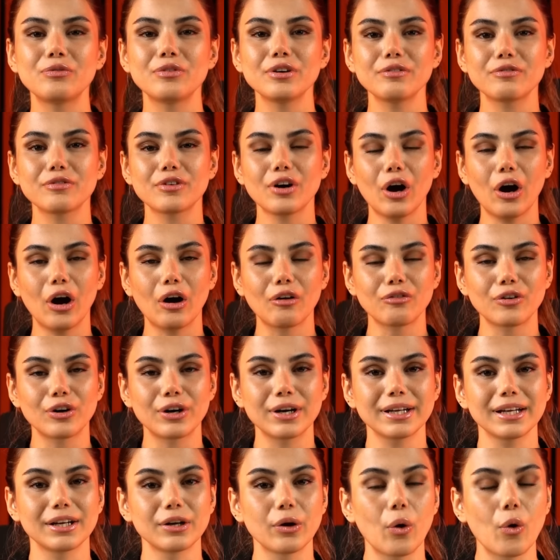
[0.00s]
we've
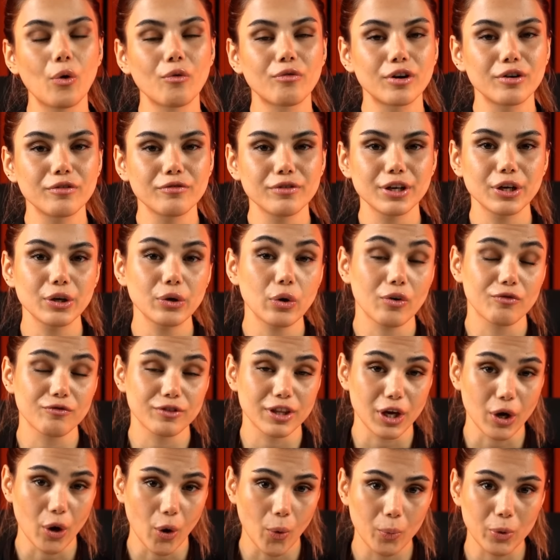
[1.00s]
covered an overview of
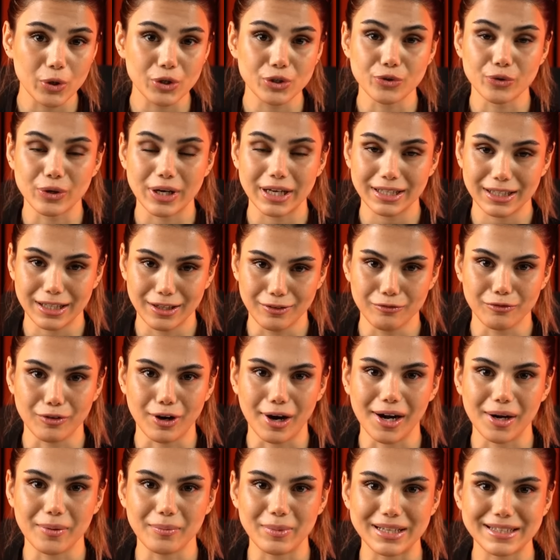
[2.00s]
the OpoTrade
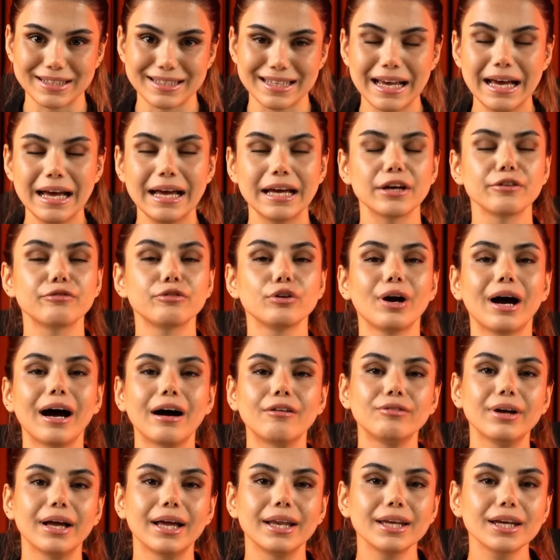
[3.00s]
environment. If you have
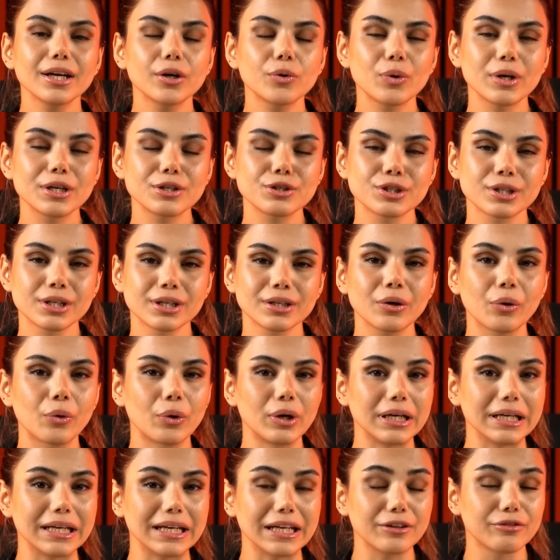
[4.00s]
any question or
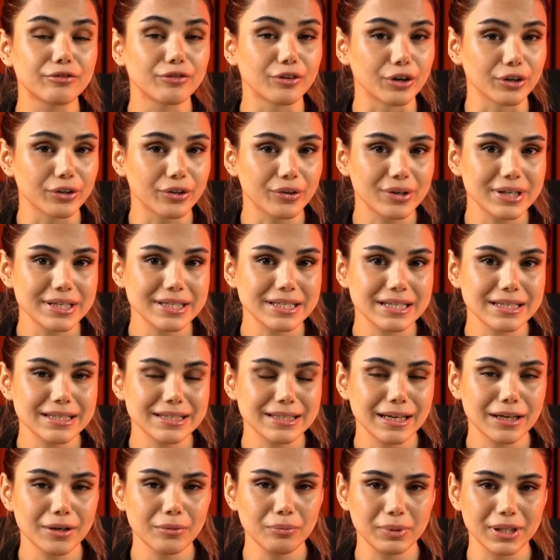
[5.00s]
need further
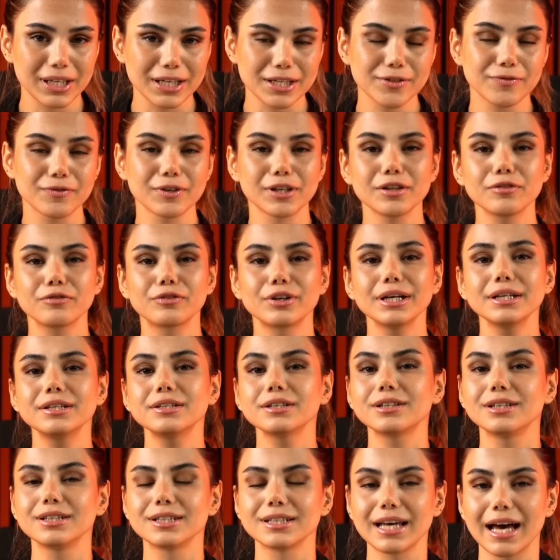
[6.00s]
assistance, please feel free to
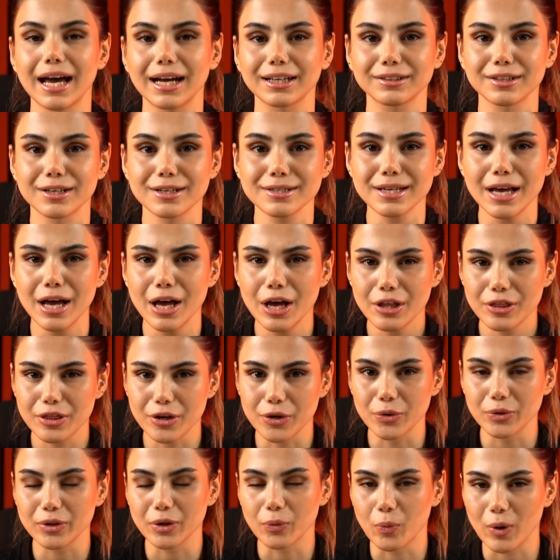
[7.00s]
contact us
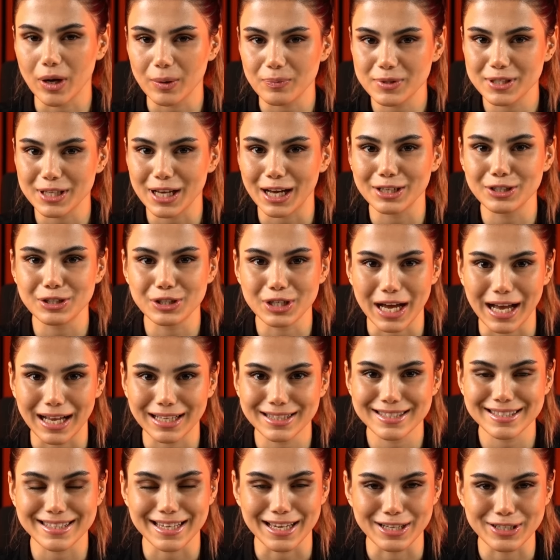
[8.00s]
through the website chat
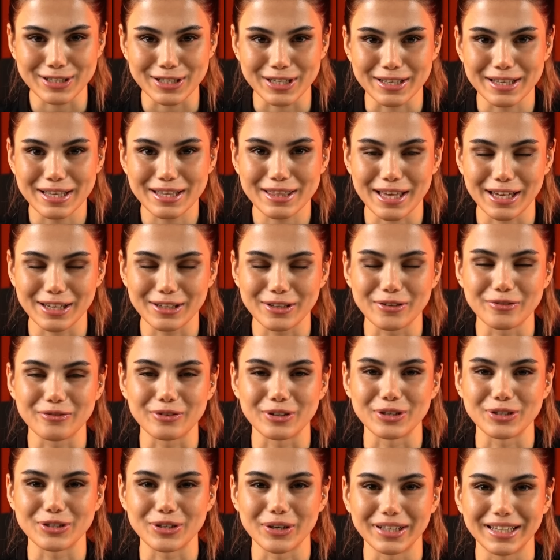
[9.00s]
section. Thank you for
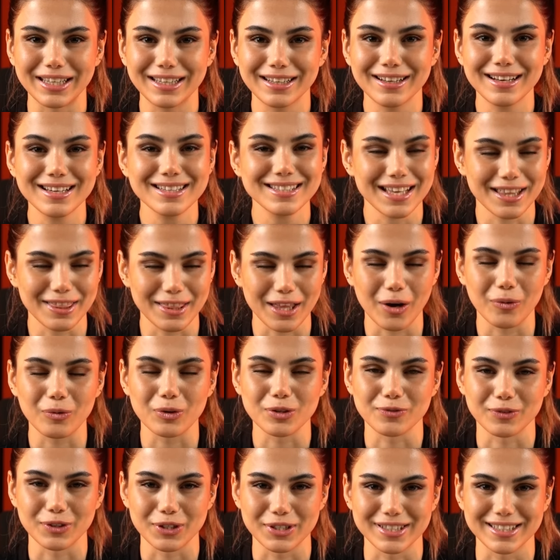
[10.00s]
joining us, and that was
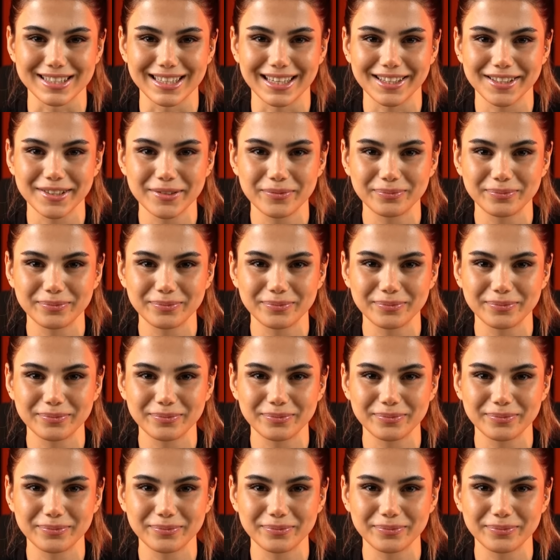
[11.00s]
for today.